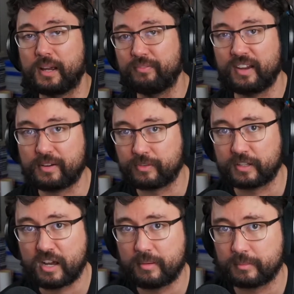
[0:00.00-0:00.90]

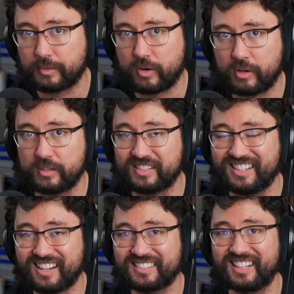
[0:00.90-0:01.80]
favorite comic book artists,
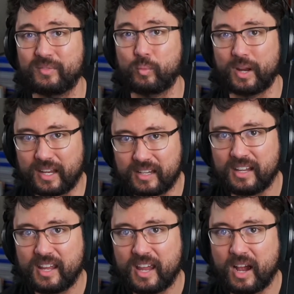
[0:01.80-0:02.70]
Dustin Nguyen.
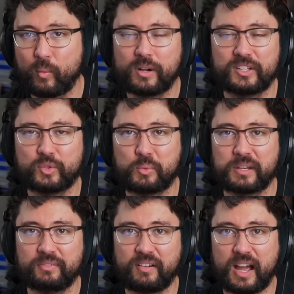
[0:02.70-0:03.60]
1 in
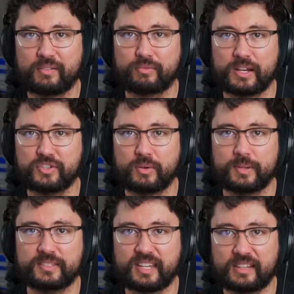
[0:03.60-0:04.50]
25 ratio
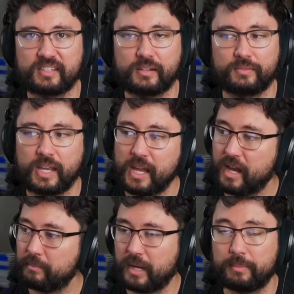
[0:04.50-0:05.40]
incentive.
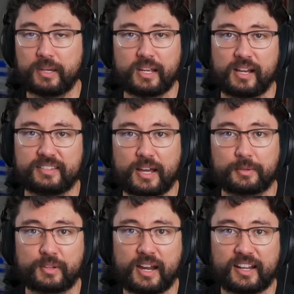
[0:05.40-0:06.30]
Maybe down
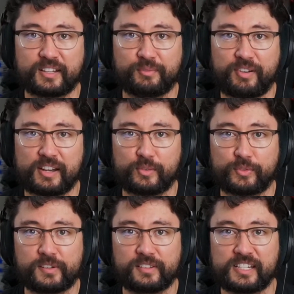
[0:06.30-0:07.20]
the line I can find it
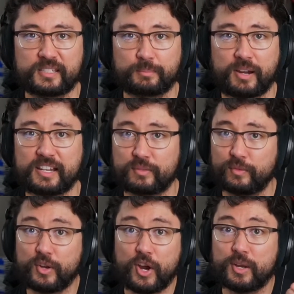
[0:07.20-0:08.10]
for a decent price. If
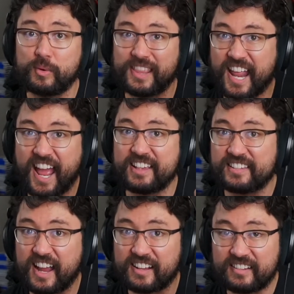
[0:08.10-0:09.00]
you know anyone that has
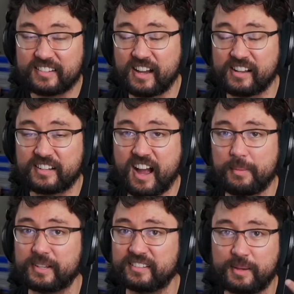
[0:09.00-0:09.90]
that
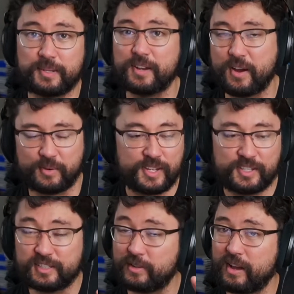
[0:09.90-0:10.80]
comic, let me know,
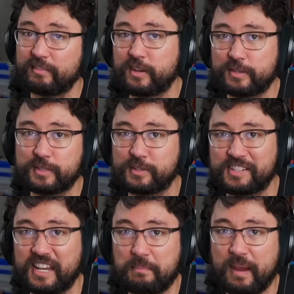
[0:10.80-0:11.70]
so I don't have to go search
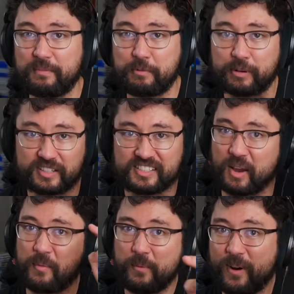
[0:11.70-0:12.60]
on eBay for it, because
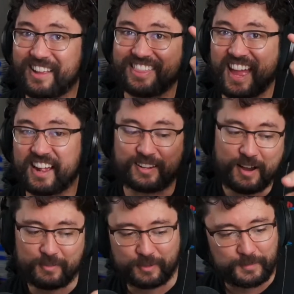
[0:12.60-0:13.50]
I want that
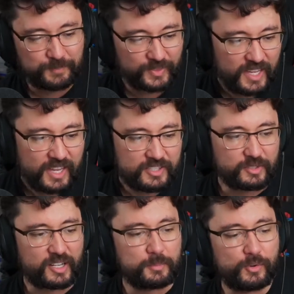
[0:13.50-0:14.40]
cover.
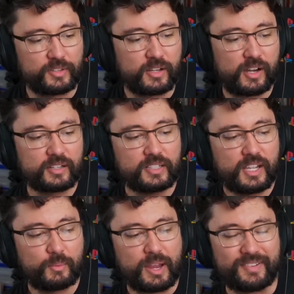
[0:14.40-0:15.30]
So we're going to move along.
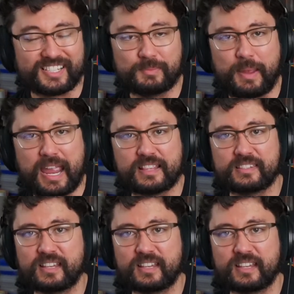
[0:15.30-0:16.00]
We have Expanse,